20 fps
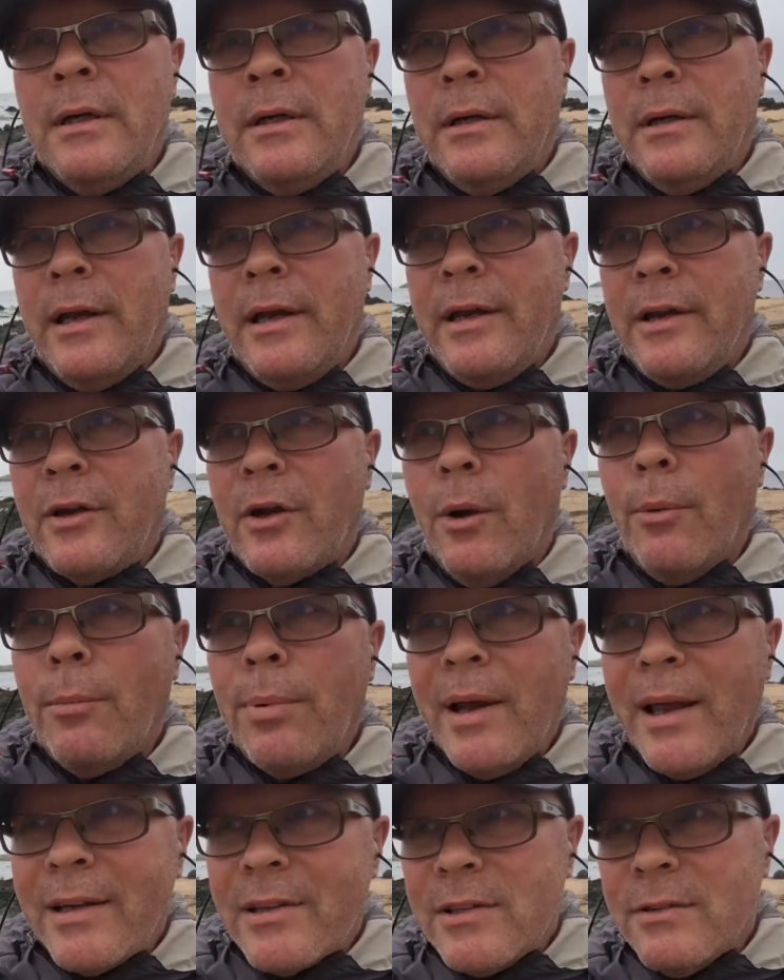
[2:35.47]
in any
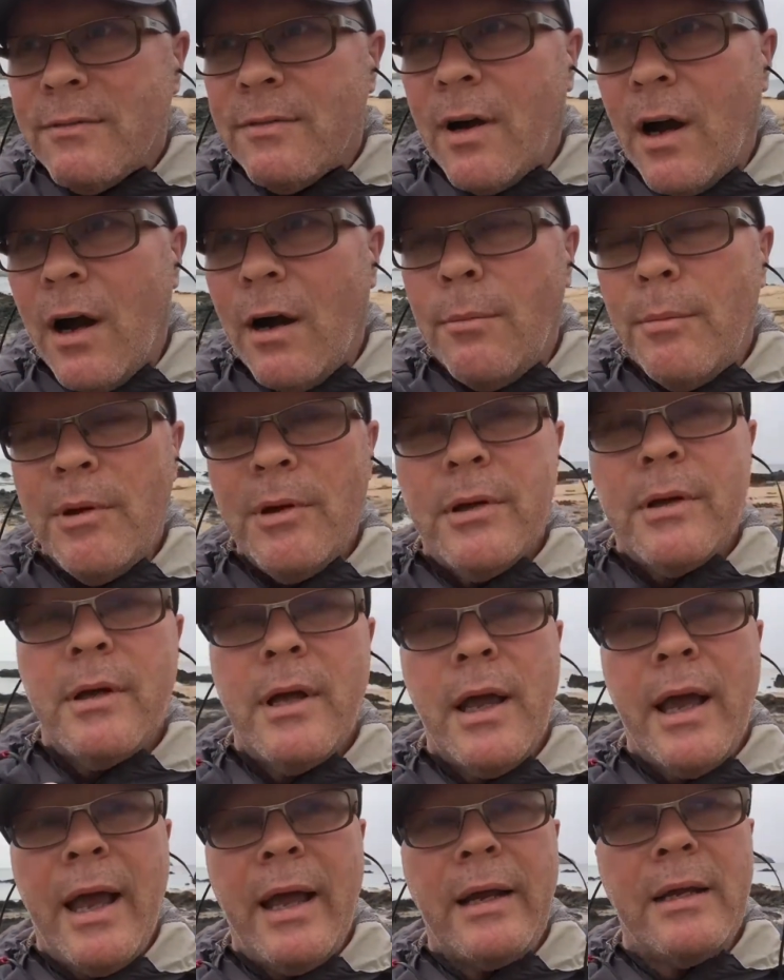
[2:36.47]
complex environment,
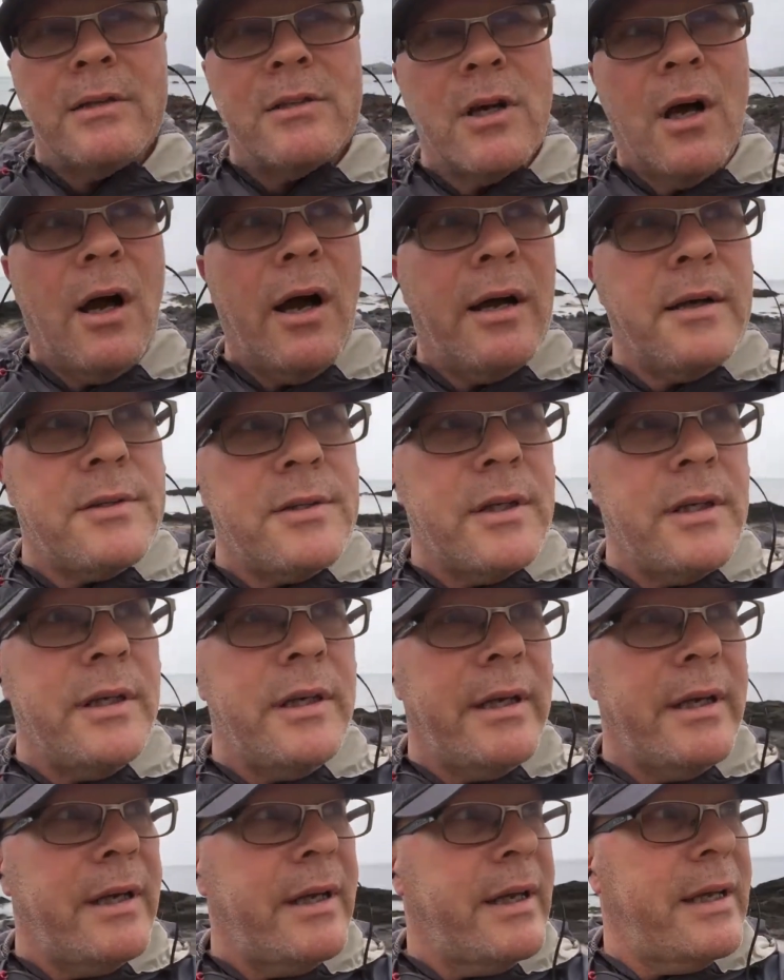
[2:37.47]

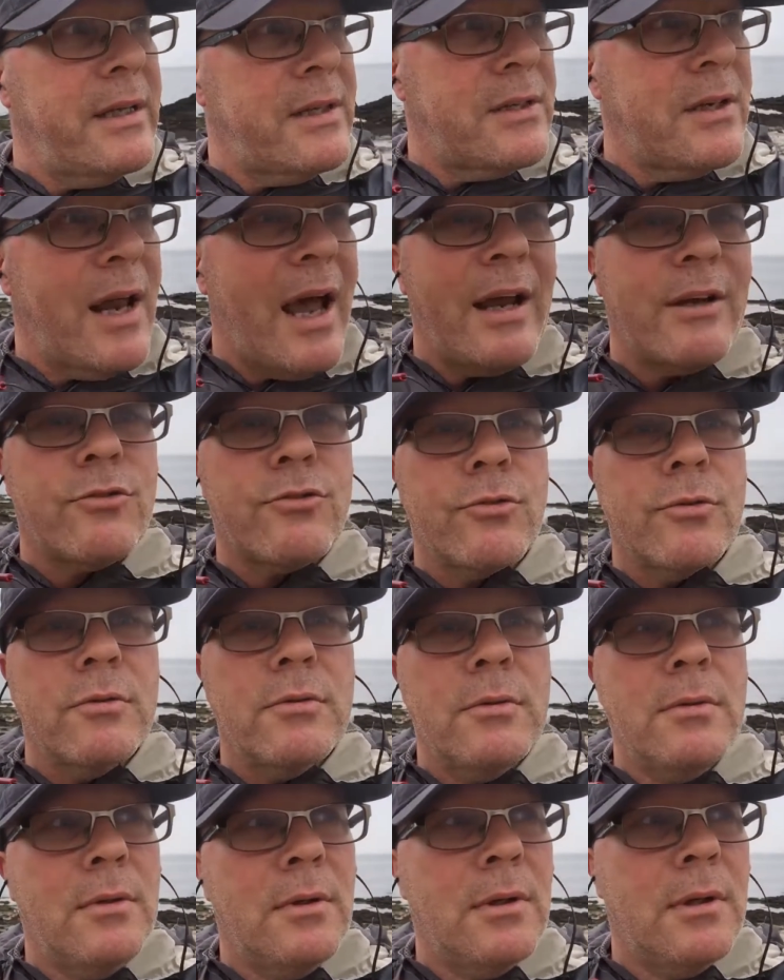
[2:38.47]
anxiety is natural,